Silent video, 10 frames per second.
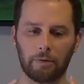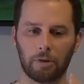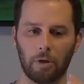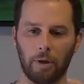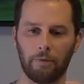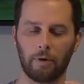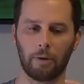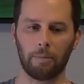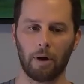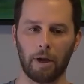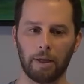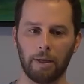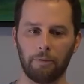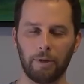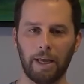So if our body,
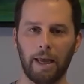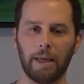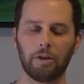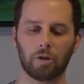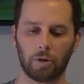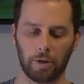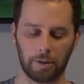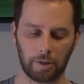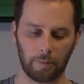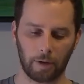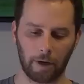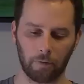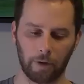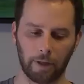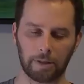if we get injured in some kind of
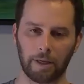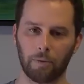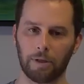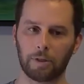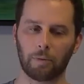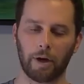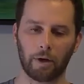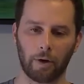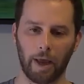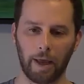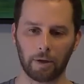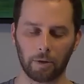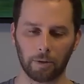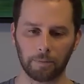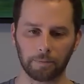way, let's say we sprain our
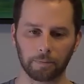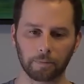ankle,